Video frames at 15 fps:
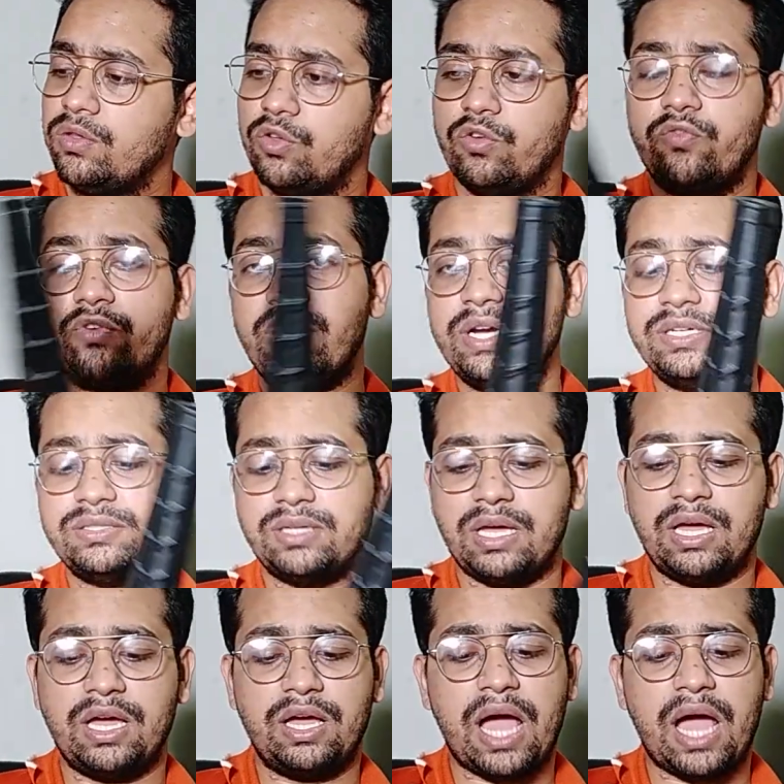So friends,
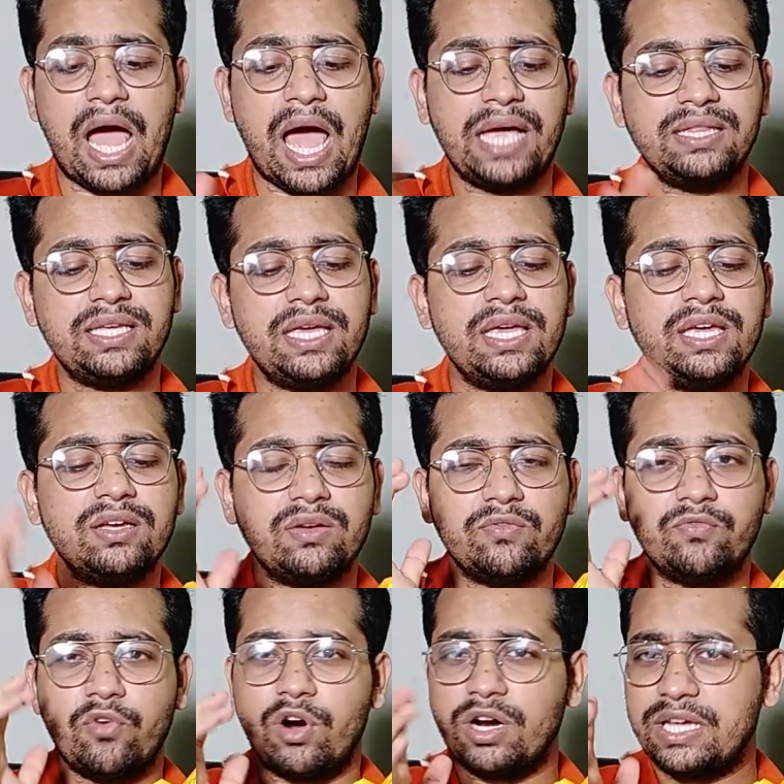I think
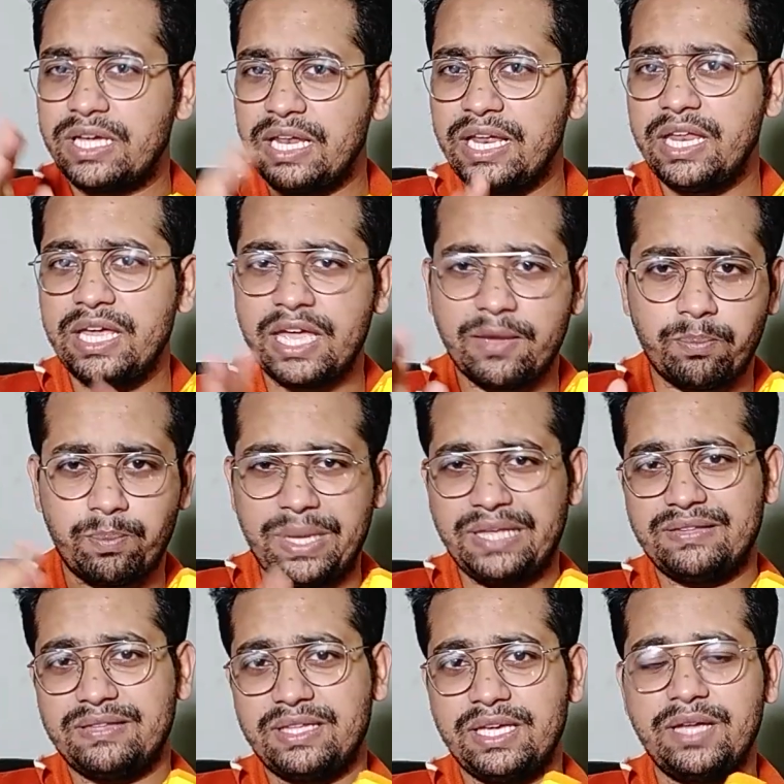for cleaning a
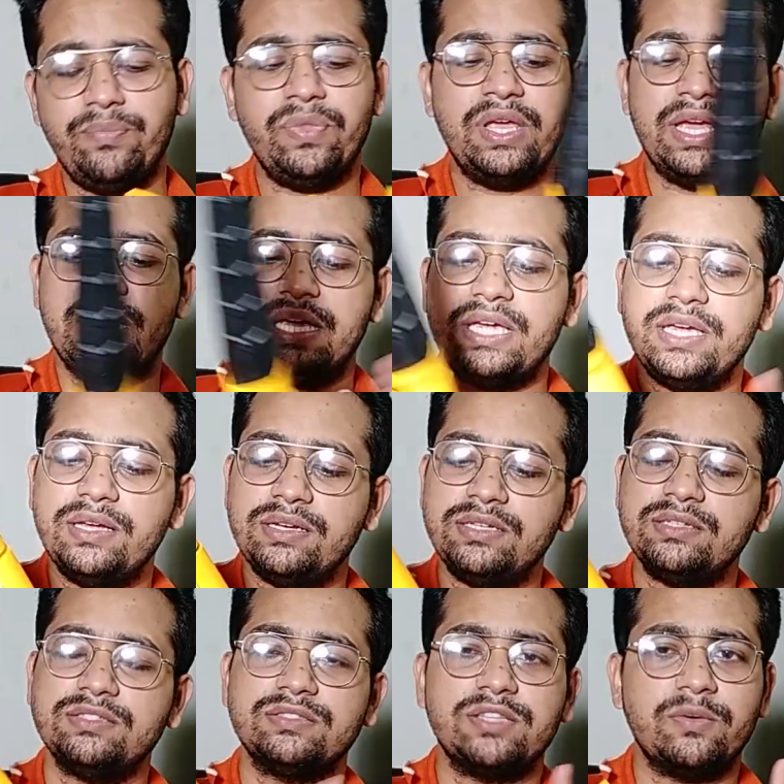PC, it
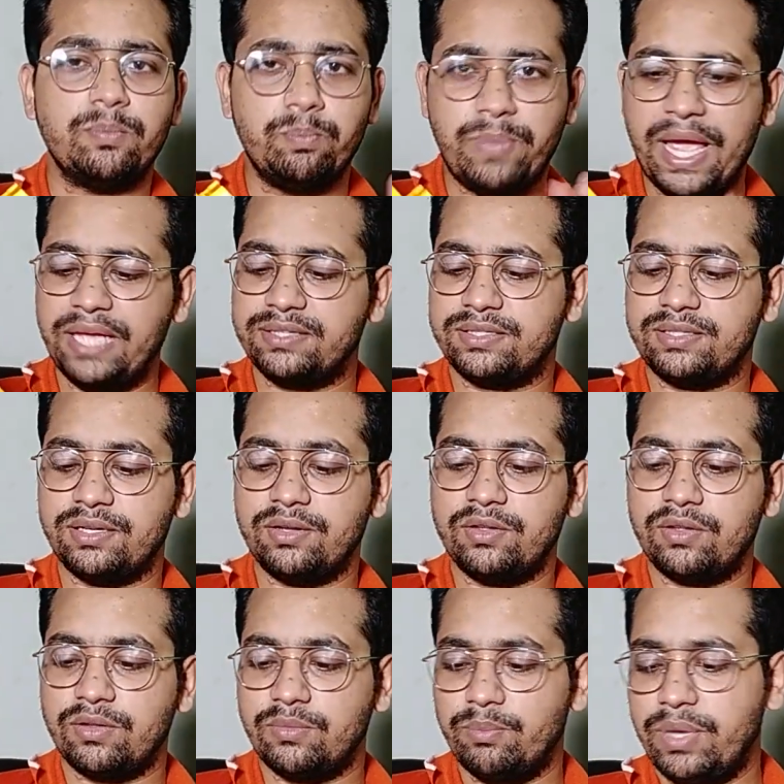is the best,
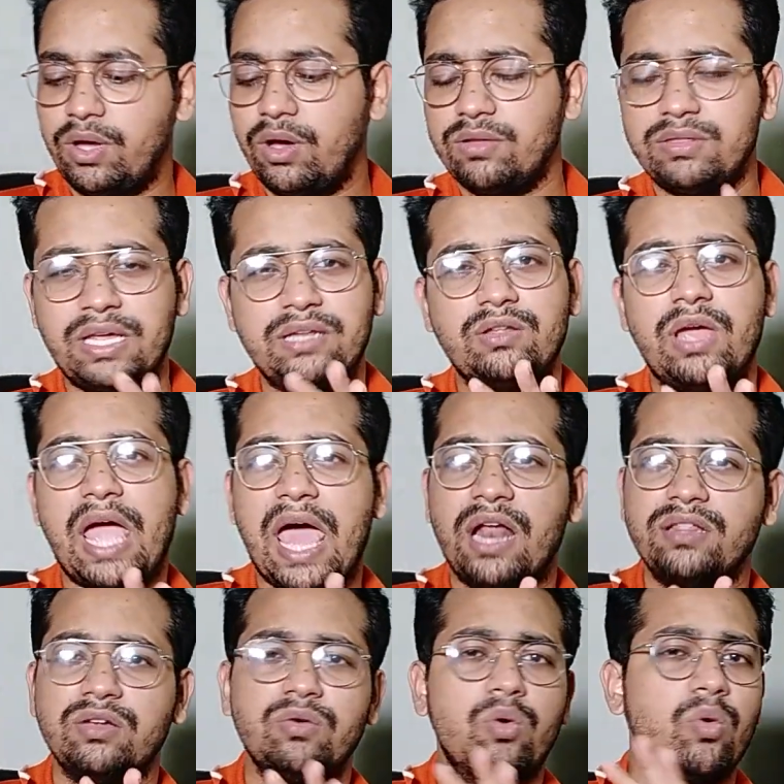because there's
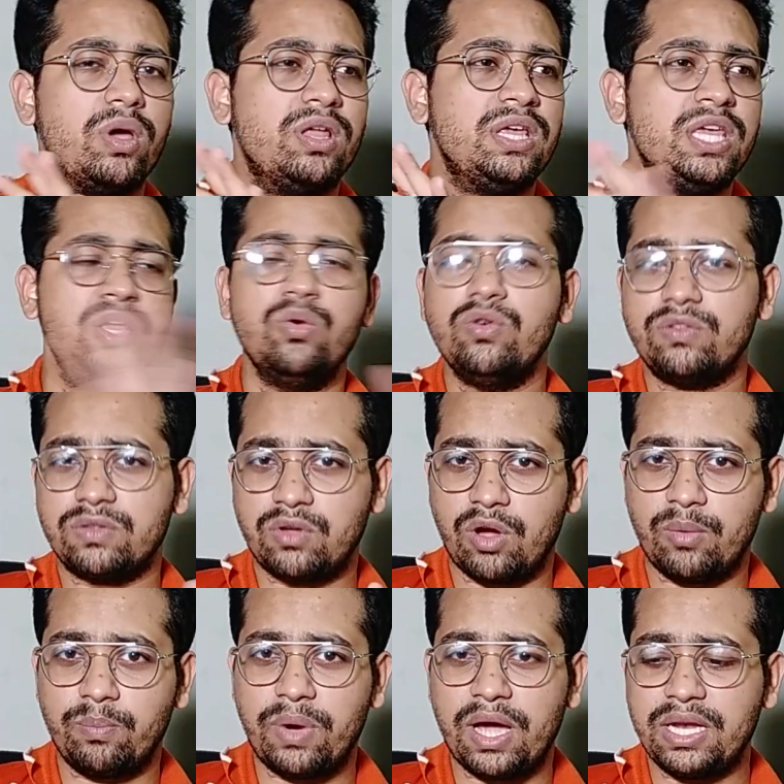another huge
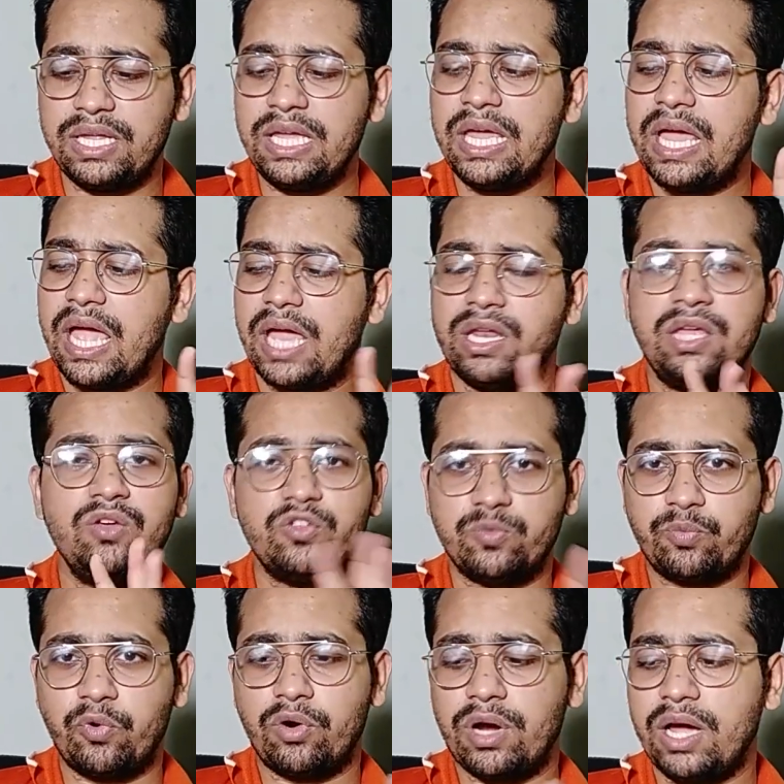company and
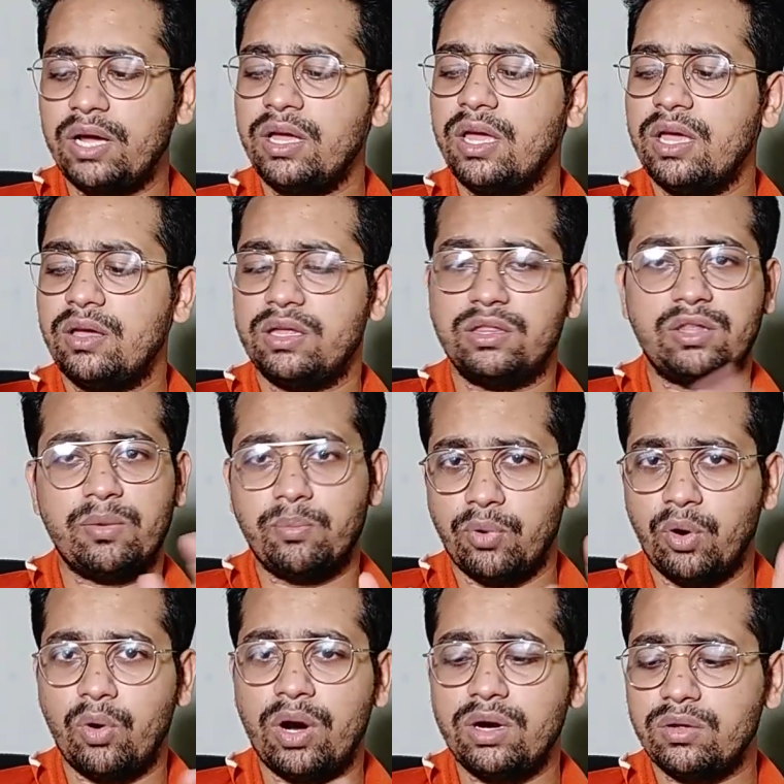huge product, the
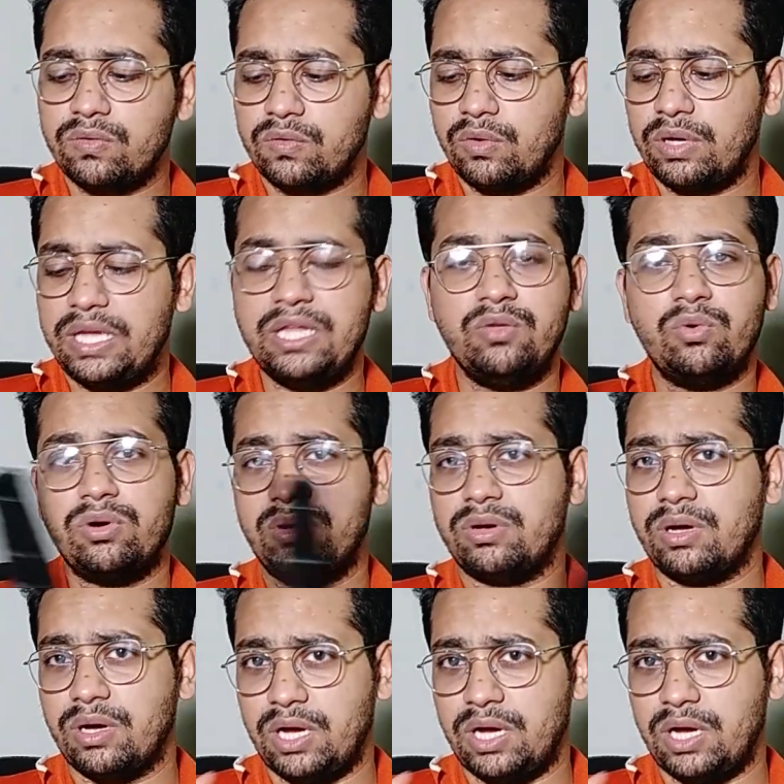blower, so in your